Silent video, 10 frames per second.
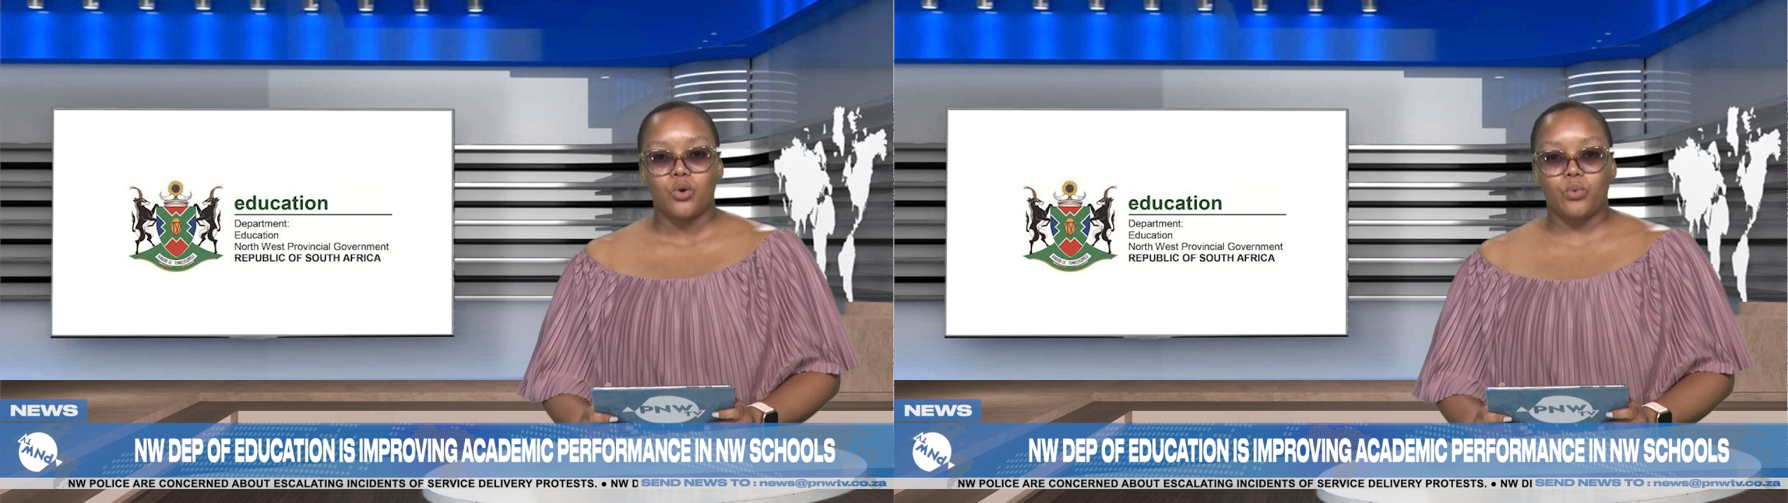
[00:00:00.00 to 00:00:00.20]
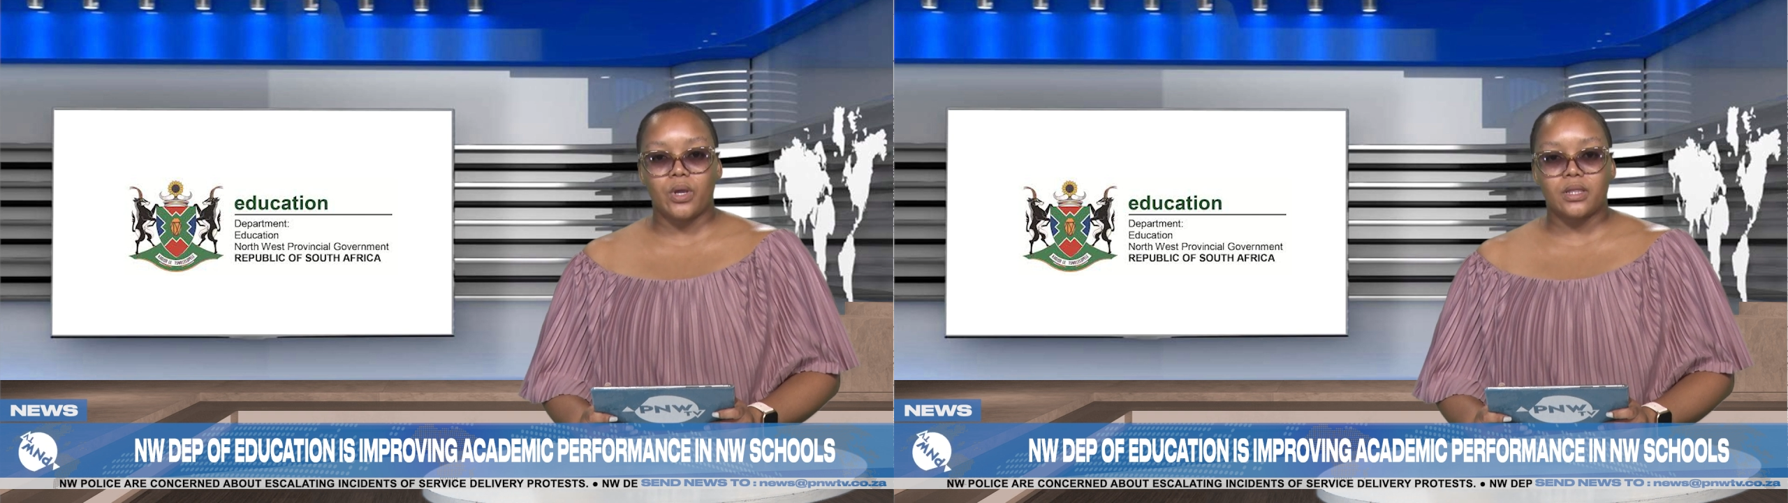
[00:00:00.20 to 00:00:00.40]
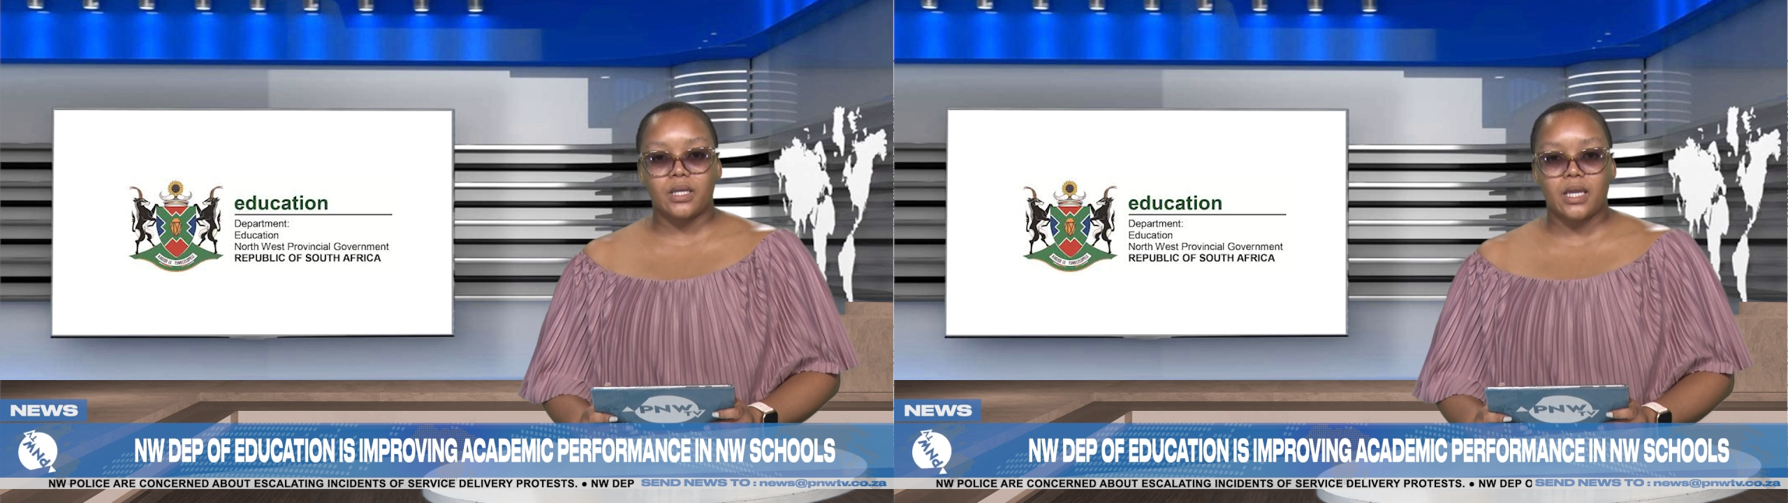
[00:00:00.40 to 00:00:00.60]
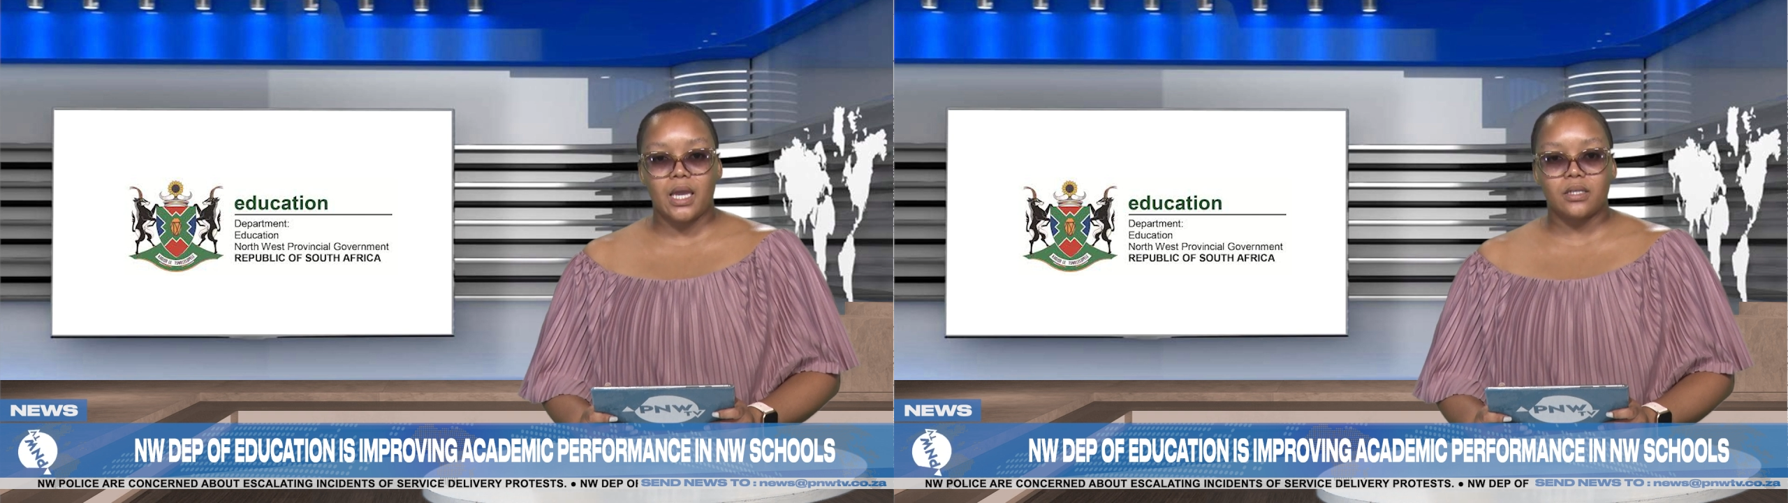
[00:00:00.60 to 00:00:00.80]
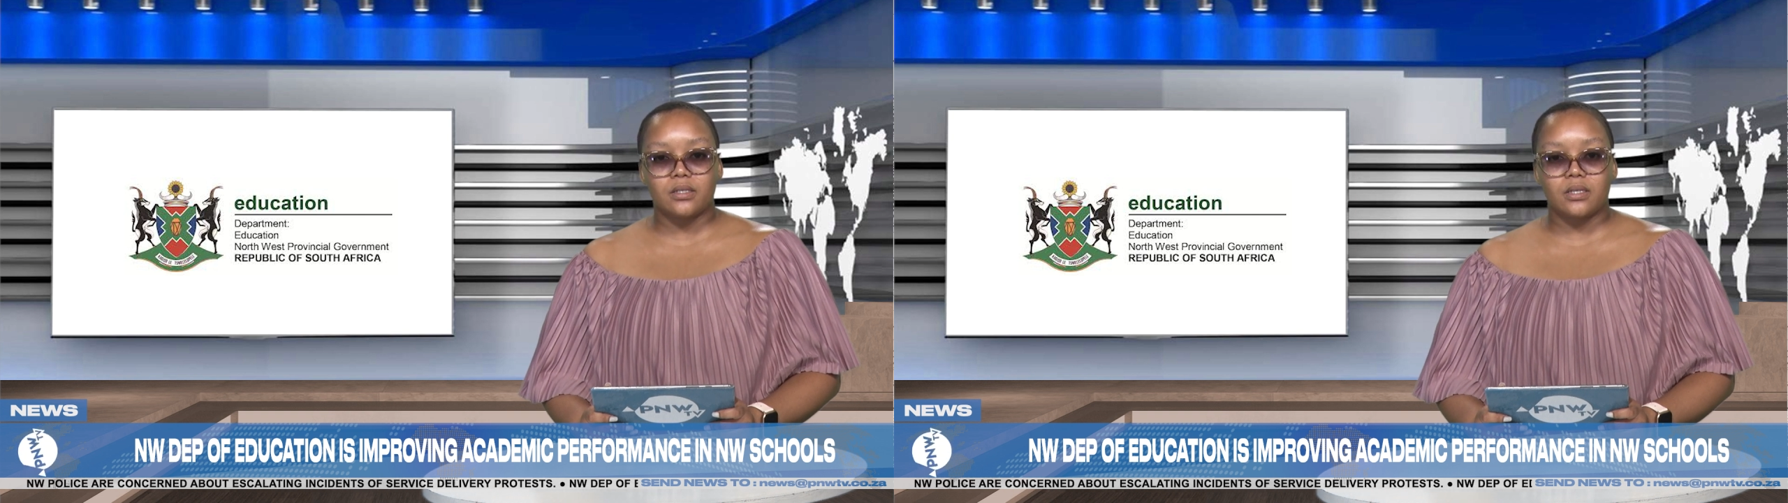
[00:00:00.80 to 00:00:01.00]
where they
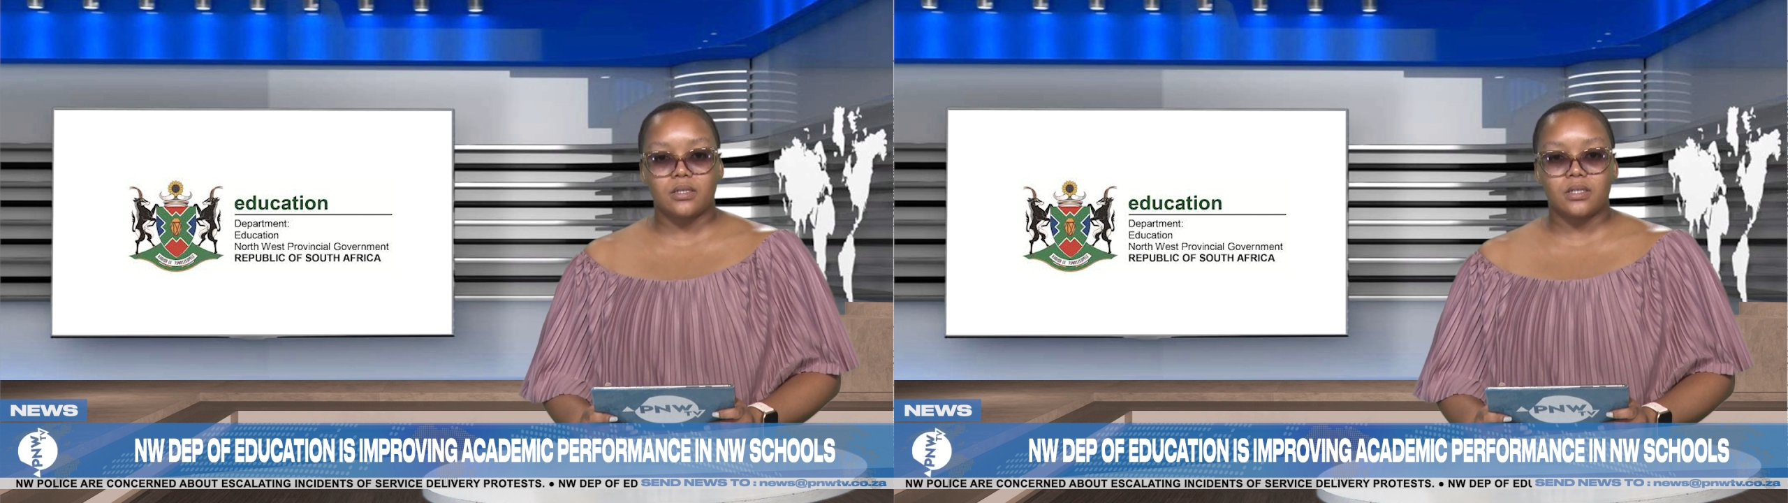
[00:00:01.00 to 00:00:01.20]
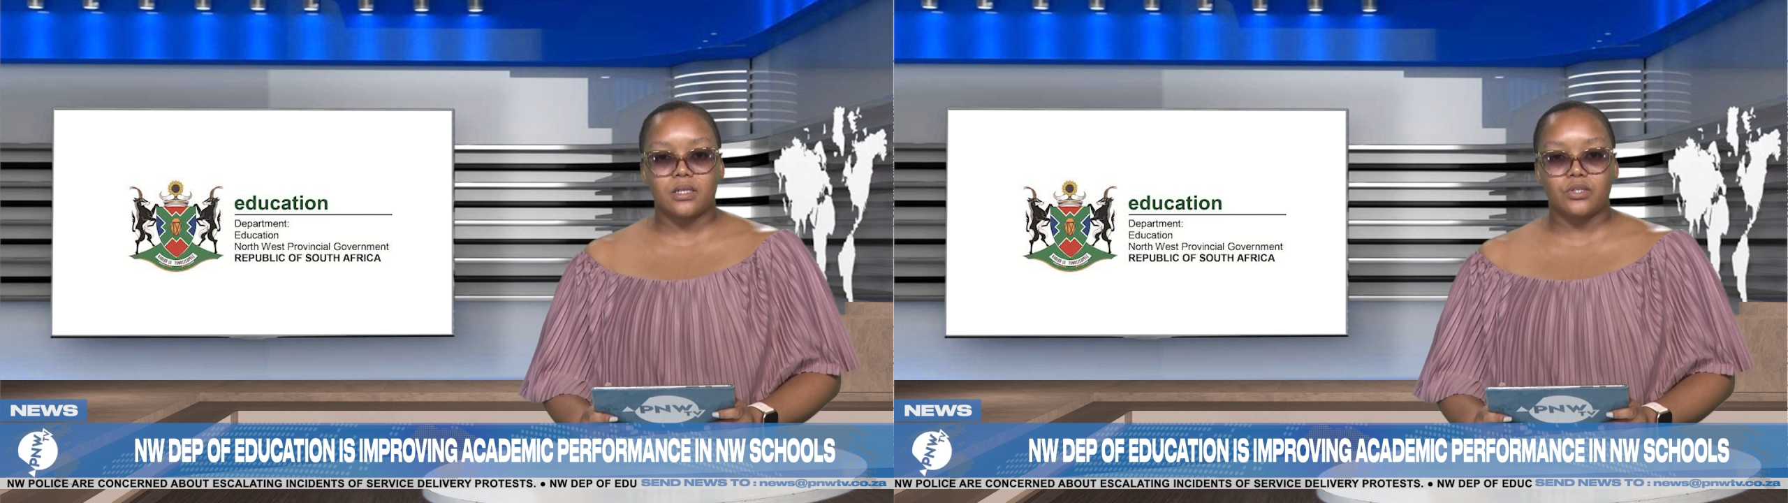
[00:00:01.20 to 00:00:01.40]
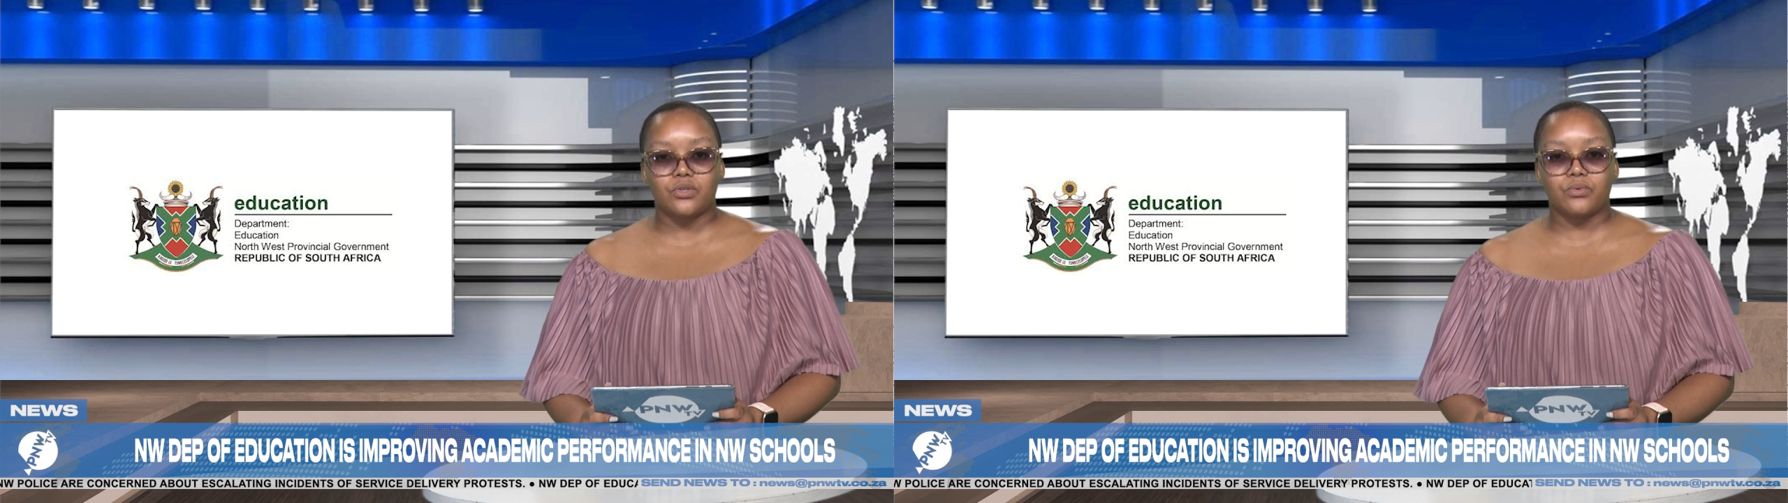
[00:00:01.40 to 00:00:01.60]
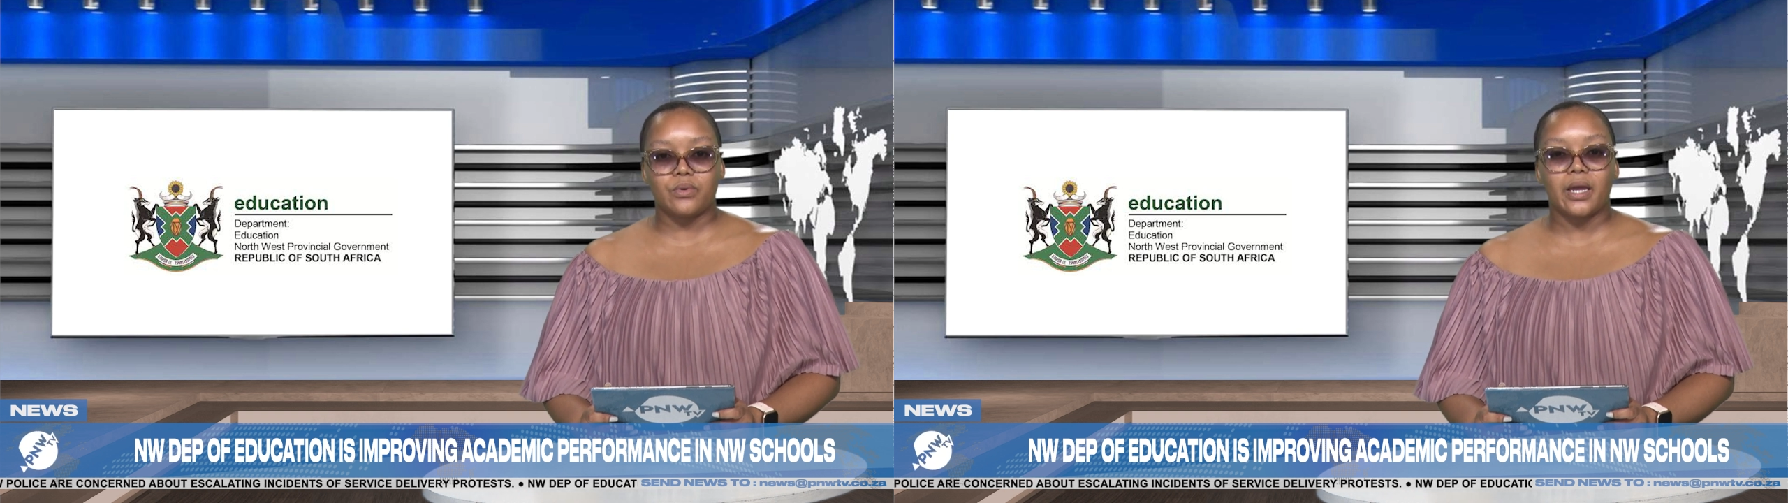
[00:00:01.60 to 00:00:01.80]
entered into